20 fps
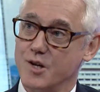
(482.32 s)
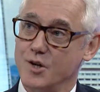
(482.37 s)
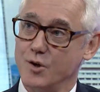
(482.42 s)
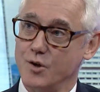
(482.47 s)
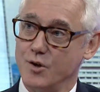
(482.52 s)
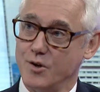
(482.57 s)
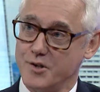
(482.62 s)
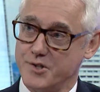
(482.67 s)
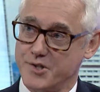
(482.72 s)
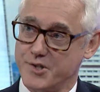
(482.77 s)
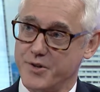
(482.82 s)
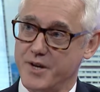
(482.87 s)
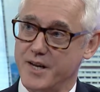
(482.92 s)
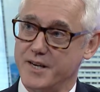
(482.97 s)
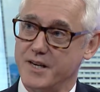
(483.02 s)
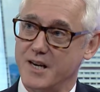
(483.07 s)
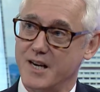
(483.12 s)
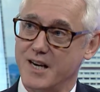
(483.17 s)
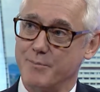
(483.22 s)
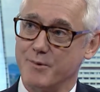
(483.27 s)
lost their
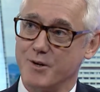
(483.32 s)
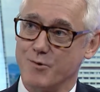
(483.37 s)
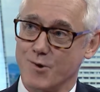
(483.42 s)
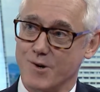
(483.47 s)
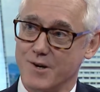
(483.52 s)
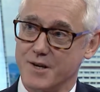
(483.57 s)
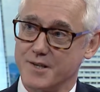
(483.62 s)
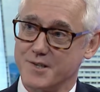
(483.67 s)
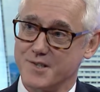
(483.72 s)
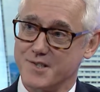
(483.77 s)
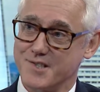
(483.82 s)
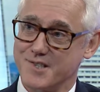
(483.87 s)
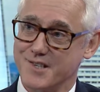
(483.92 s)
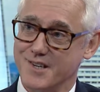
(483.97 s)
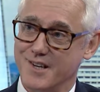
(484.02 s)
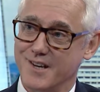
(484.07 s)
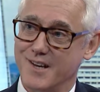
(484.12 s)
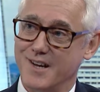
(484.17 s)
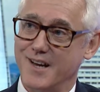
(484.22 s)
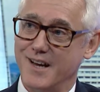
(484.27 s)
naming rights
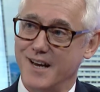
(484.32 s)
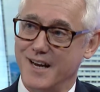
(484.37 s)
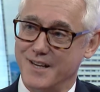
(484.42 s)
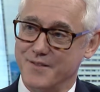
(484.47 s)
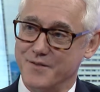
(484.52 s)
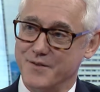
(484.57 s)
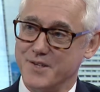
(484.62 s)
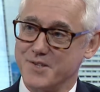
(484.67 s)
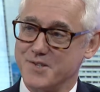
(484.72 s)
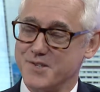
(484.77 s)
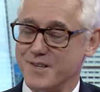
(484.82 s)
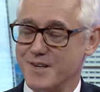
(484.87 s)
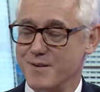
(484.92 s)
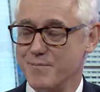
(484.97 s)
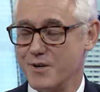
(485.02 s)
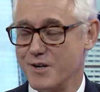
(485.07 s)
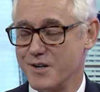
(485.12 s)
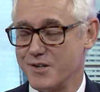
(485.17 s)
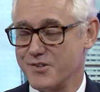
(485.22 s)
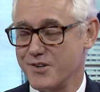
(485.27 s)
in
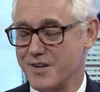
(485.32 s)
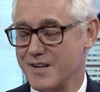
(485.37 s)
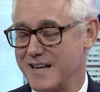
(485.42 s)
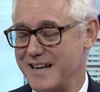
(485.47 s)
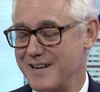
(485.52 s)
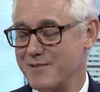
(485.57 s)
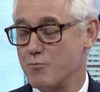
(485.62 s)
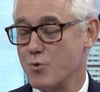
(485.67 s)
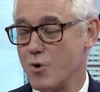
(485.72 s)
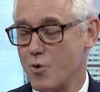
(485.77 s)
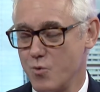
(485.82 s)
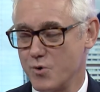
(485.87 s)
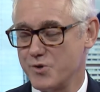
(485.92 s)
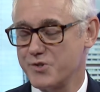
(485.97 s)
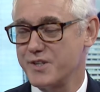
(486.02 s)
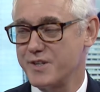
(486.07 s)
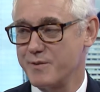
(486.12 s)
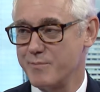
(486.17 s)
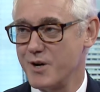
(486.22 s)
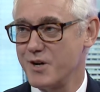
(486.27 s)
what was
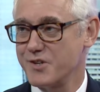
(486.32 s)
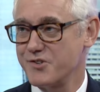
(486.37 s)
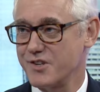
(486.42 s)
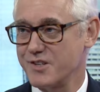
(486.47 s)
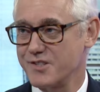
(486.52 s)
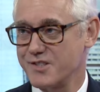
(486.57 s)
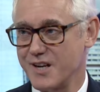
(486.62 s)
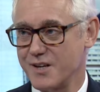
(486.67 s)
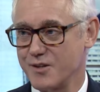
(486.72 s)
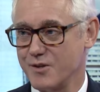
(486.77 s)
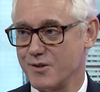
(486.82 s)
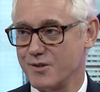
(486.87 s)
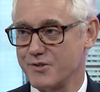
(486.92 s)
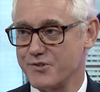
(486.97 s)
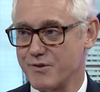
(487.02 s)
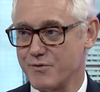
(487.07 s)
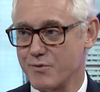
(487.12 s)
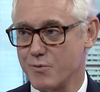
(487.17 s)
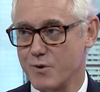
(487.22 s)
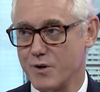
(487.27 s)
an emerging technology
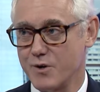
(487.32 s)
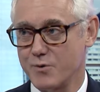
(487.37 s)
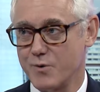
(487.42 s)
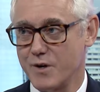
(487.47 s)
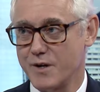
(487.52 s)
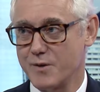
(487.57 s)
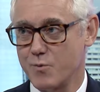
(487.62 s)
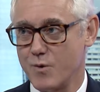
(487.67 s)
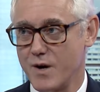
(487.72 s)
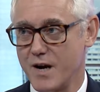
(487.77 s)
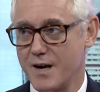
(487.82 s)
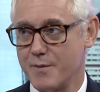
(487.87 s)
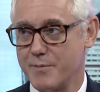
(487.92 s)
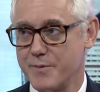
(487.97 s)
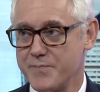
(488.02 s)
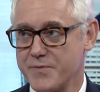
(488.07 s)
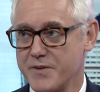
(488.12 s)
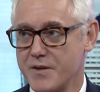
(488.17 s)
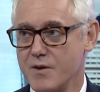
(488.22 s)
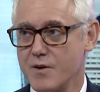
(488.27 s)
of the World Wide Web.
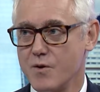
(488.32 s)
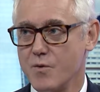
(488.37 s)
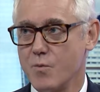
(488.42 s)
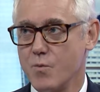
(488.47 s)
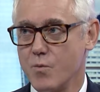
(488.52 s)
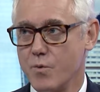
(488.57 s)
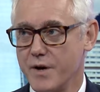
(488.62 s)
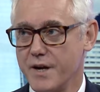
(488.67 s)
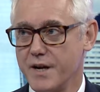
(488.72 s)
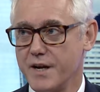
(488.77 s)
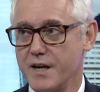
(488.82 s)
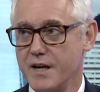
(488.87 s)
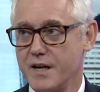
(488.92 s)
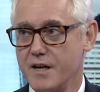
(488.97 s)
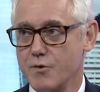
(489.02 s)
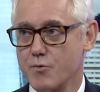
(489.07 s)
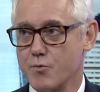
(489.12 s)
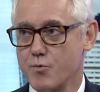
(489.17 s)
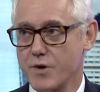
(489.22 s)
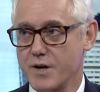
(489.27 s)
We
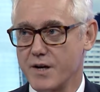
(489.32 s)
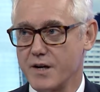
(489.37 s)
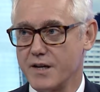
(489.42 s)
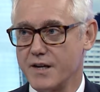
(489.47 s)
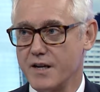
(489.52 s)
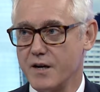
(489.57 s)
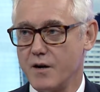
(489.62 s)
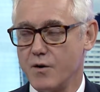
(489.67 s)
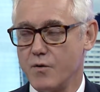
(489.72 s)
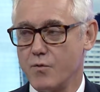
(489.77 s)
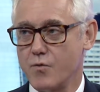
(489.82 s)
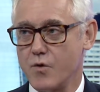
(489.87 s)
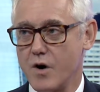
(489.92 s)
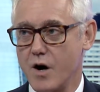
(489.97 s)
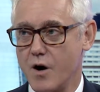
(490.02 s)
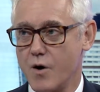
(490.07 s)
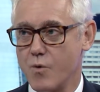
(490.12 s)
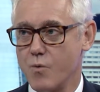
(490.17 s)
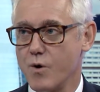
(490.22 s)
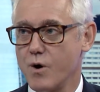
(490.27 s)
really
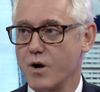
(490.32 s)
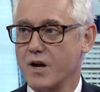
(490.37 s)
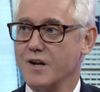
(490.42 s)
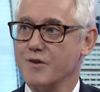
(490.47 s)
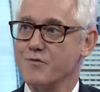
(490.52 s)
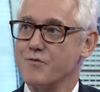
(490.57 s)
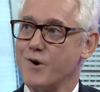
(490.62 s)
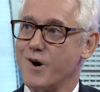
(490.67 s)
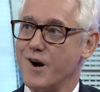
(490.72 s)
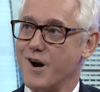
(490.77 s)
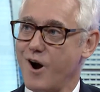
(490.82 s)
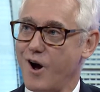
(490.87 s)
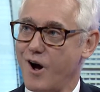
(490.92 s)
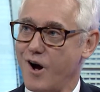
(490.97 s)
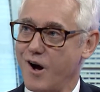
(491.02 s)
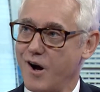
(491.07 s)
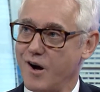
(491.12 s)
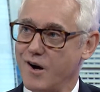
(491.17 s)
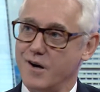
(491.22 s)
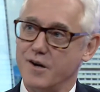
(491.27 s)
are working very
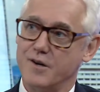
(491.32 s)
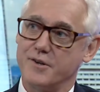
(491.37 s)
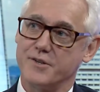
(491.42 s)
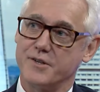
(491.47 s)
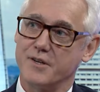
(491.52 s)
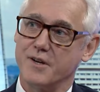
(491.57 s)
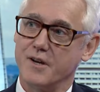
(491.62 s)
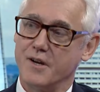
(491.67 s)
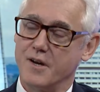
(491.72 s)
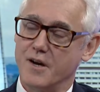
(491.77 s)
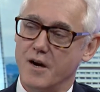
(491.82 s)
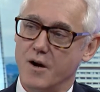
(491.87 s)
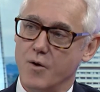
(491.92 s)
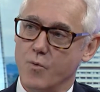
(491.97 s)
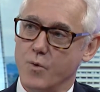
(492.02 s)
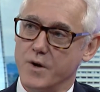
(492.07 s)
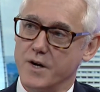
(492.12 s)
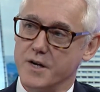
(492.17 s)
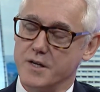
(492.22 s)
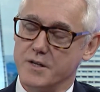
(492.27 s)
hard
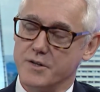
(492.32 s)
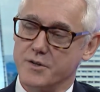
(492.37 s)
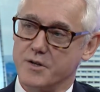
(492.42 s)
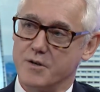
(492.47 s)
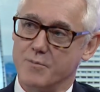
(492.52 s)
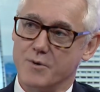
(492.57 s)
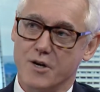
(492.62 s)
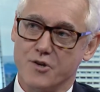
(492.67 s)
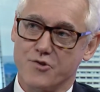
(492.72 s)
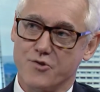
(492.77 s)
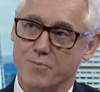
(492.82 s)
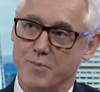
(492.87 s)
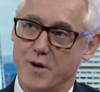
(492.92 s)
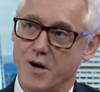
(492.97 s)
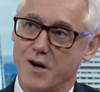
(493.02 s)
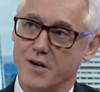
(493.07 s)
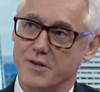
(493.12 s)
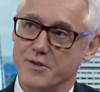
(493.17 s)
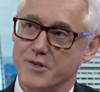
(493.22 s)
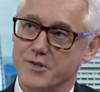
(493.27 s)
with commercial
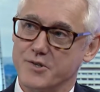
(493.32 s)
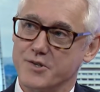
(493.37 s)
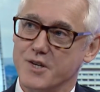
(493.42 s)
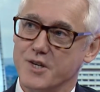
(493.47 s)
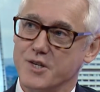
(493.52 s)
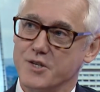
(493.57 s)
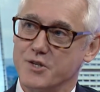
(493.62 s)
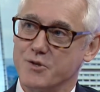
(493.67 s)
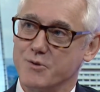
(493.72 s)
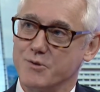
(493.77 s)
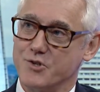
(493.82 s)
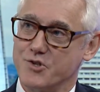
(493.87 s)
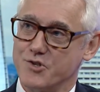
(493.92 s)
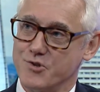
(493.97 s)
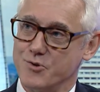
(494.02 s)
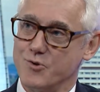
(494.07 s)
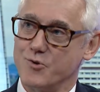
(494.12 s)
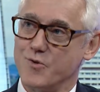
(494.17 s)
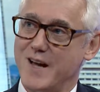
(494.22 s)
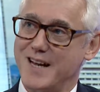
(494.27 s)
partners to
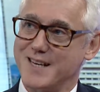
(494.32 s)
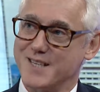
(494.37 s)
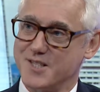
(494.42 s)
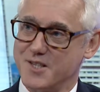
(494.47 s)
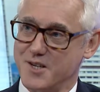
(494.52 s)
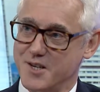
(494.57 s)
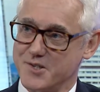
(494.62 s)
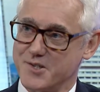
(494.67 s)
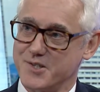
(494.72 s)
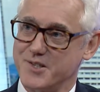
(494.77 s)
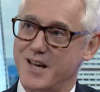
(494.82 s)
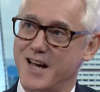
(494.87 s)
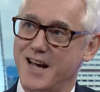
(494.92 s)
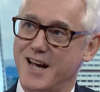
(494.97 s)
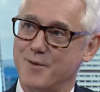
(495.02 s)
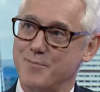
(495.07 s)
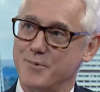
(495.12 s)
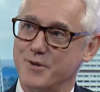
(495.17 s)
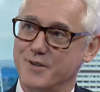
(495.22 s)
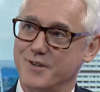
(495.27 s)
ensure that doesn't
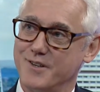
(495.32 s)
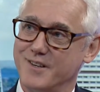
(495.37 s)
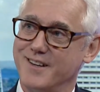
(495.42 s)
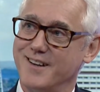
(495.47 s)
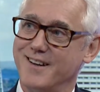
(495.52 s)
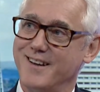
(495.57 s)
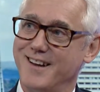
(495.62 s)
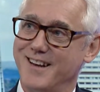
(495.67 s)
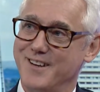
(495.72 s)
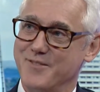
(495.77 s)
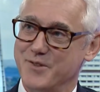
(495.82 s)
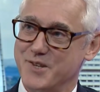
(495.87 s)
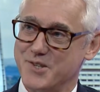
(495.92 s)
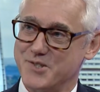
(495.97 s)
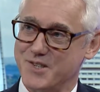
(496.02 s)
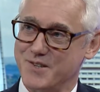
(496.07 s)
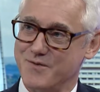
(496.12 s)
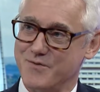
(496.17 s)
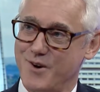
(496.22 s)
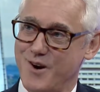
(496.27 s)
happen in this
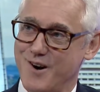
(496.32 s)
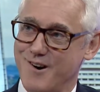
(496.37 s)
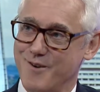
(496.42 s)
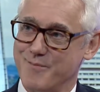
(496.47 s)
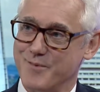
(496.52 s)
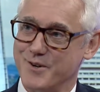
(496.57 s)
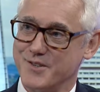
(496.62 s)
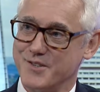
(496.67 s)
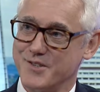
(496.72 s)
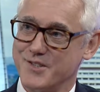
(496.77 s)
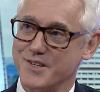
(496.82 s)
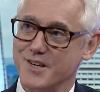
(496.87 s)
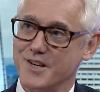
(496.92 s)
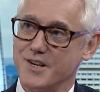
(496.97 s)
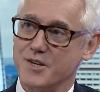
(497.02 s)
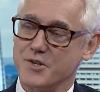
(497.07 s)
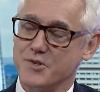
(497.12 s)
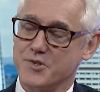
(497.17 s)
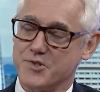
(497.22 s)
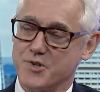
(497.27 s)
environment.
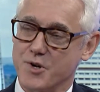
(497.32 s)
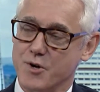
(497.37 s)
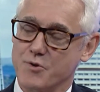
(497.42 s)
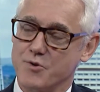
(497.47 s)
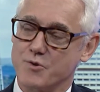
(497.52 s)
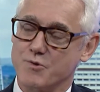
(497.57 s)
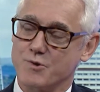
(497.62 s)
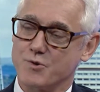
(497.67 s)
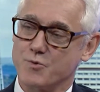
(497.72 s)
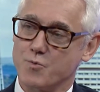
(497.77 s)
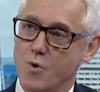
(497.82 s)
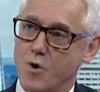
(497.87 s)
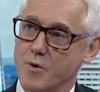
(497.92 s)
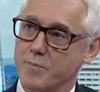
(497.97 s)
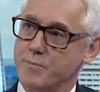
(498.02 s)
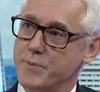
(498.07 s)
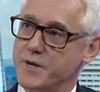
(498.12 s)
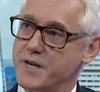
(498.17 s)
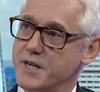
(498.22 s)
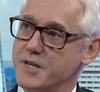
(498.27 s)
So there is one
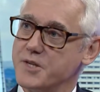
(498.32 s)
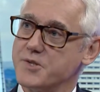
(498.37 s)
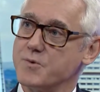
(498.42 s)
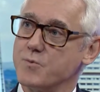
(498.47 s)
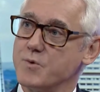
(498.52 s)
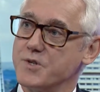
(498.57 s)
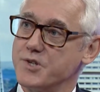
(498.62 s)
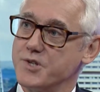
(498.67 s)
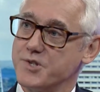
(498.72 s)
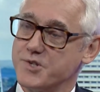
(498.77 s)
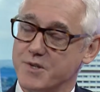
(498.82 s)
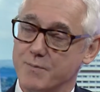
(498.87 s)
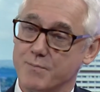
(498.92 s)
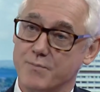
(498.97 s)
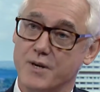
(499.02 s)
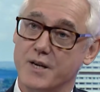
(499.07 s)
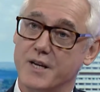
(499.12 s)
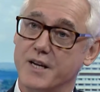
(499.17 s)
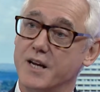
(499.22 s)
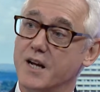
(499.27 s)
piece which is
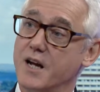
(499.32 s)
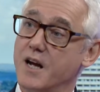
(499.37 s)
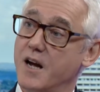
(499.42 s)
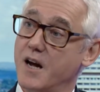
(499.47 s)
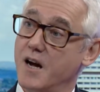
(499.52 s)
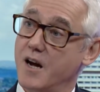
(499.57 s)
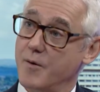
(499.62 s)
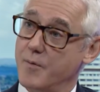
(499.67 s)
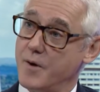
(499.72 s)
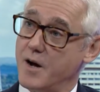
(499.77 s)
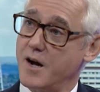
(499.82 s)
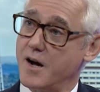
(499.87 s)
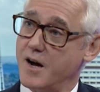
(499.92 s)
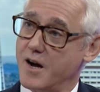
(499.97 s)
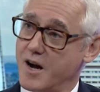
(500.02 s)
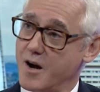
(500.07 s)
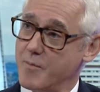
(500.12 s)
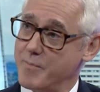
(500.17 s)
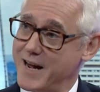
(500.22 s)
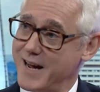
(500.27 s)
simply
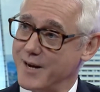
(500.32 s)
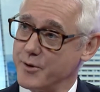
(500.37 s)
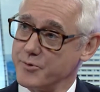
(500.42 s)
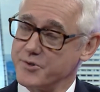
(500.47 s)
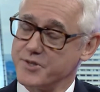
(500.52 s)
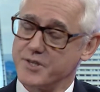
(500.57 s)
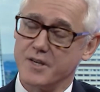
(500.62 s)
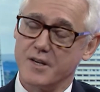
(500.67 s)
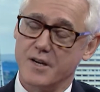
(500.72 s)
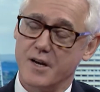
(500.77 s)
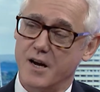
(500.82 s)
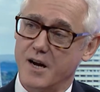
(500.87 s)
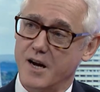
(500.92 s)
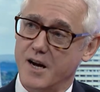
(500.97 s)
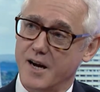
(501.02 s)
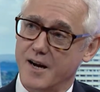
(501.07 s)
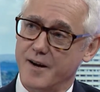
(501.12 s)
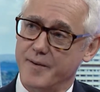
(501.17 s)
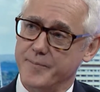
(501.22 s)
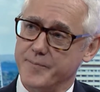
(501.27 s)
about
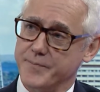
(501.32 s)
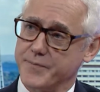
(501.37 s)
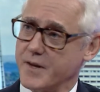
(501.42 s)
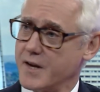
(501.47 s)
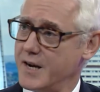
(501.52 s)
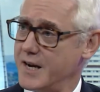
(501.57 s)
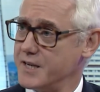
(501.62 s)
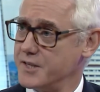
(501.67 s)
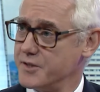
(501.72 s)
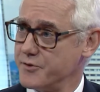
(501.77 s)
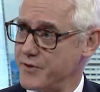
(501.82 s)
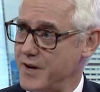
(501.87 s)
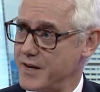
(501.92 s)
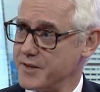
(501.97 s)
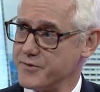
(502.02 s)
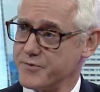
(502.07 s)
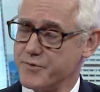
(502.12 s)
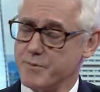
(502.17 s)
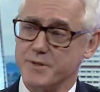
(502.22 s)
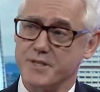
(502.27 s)
a
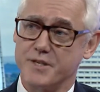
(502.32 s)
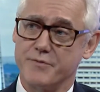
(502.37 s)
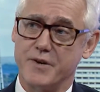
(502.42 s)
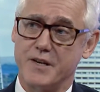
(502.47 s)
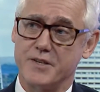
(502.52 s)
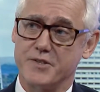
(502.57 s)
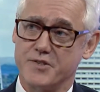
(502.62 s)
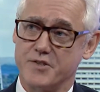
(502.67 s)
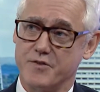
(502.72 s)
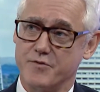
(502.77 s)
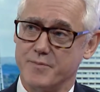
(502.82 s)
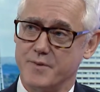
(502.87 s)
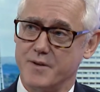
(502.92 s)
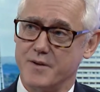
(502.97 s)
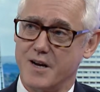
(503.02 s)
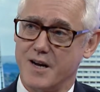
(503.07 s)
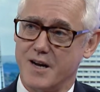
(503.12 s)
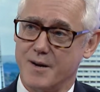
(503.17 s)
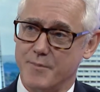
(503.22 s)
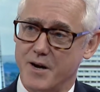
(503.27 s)
defense from a defensive,
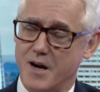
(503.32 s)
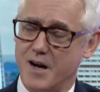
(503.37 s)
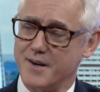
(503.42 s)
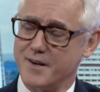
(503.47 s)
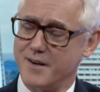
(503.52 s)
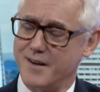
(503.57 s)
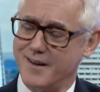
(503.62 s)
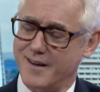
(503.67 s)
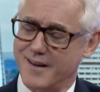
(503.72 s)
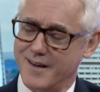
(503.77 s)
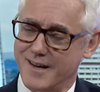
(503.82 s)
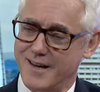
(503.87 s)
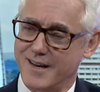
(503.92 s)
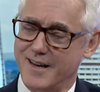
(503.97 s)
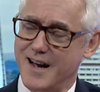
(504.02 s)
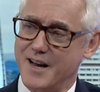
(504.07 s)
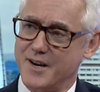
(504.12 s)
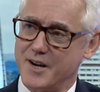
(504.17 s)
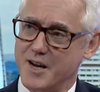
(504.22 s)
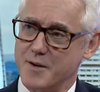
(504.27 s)

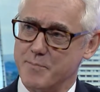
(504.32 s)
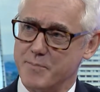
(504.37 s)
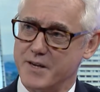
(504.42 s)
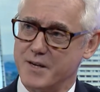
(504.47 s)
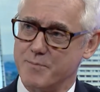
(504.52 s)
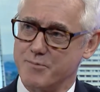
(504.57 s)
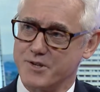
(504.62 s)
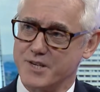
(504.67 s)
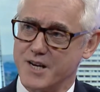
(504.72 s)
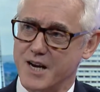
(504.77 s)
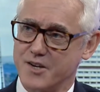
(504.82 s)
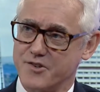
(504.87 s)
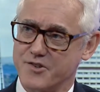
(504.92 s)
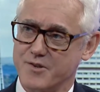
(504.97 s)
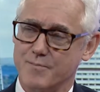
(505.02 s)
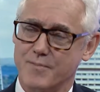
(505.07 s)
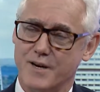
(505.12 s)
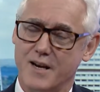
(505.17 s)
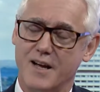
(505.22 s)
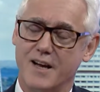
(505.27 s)
an IP
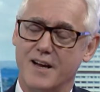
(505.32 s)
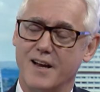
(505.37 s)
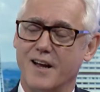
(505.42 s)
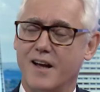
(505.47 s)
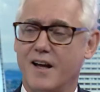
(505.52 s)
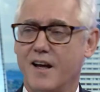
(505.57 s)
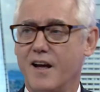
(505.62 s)
protection play.